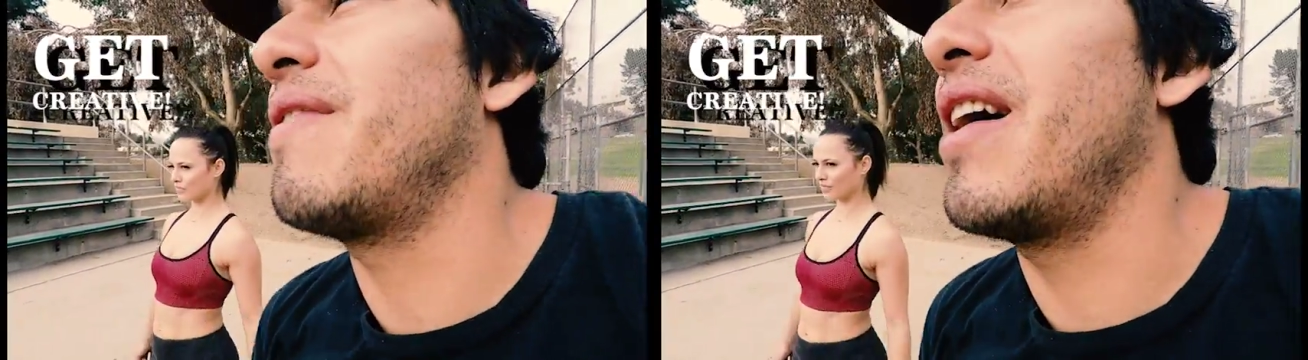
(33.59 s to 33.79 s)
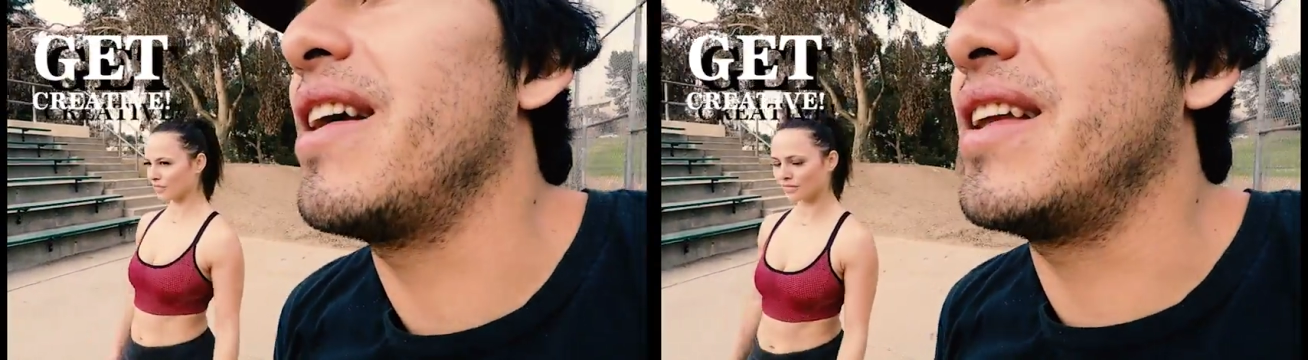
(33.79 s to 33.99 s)

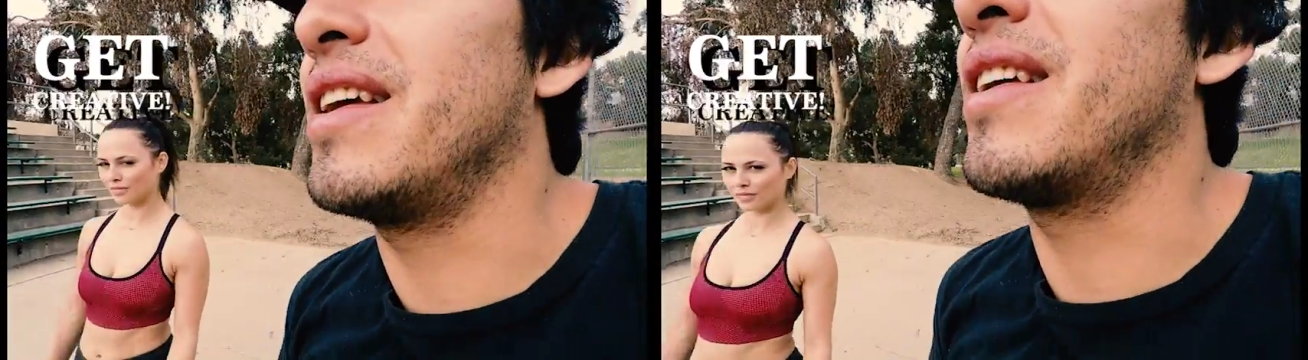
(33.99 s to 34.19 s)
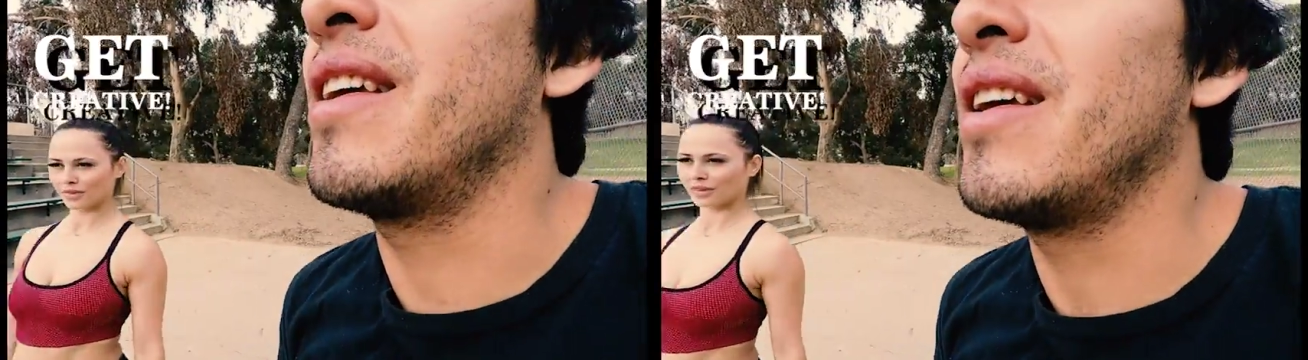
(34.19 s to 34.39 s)

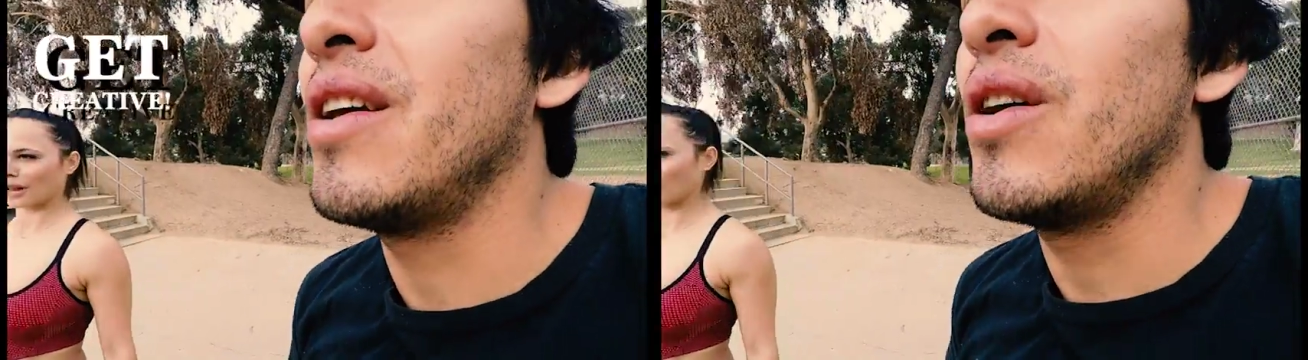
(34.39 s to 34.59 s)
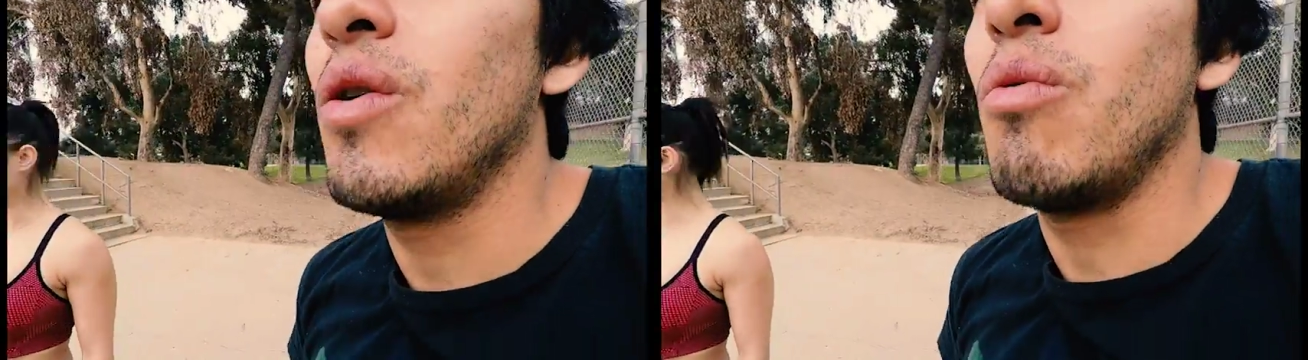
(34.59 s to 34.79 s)
finding
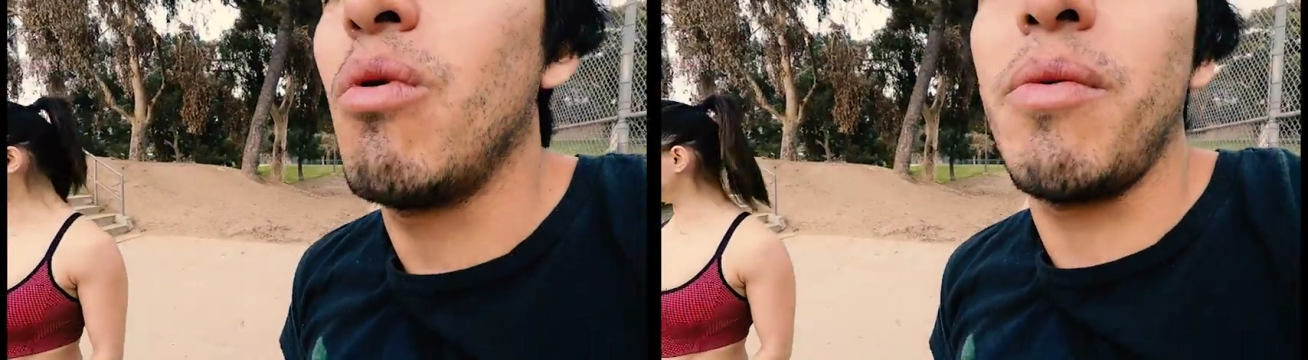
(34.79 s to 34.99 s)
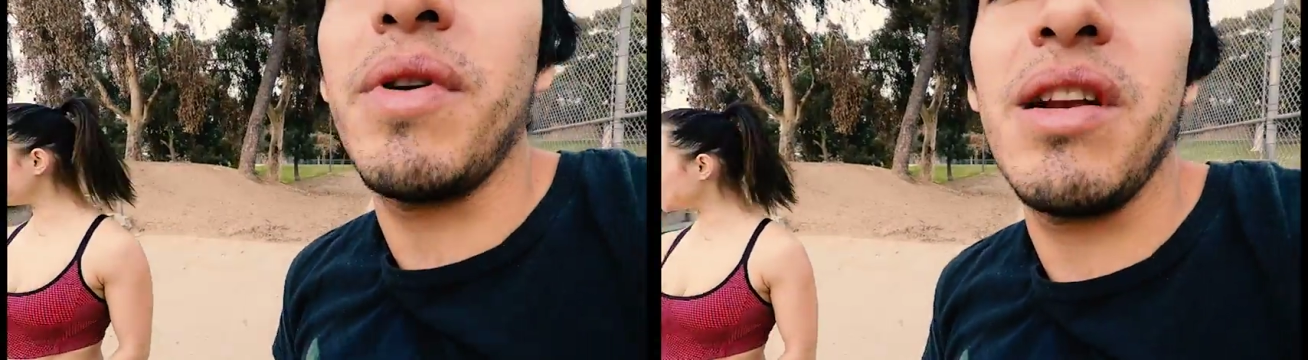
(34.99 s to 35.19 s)

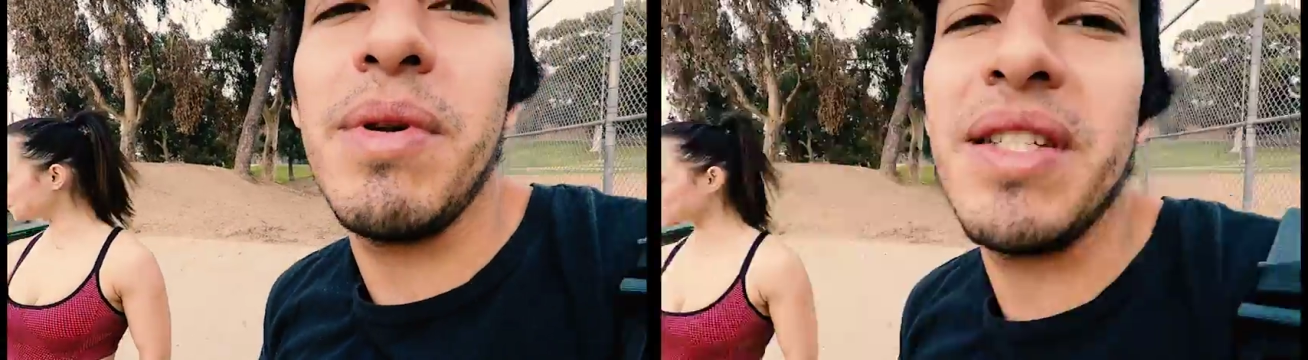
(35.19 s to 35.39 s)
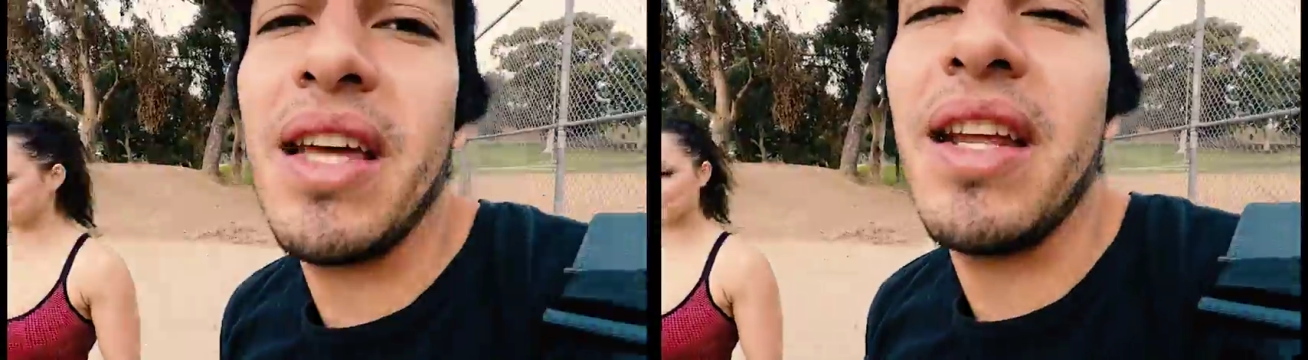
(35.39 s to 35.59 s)
where we're going to
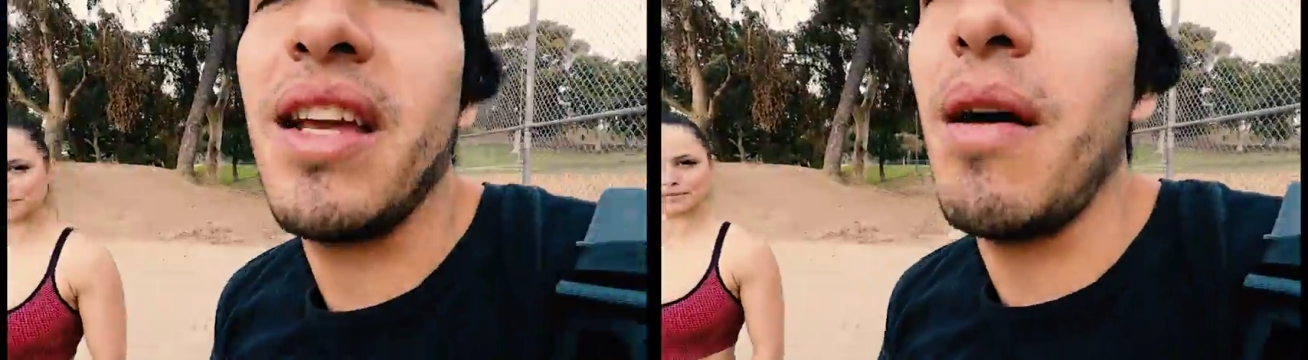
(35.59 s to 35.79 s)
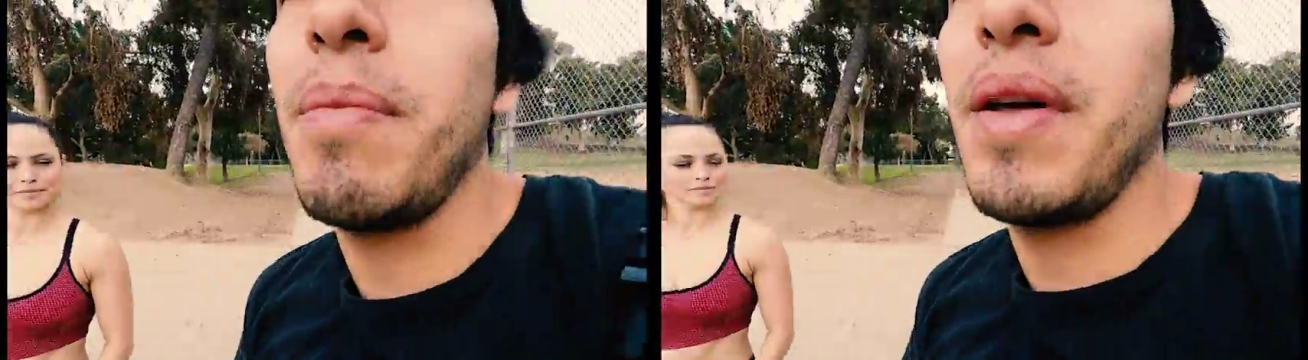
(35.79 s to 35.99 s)
be setting up.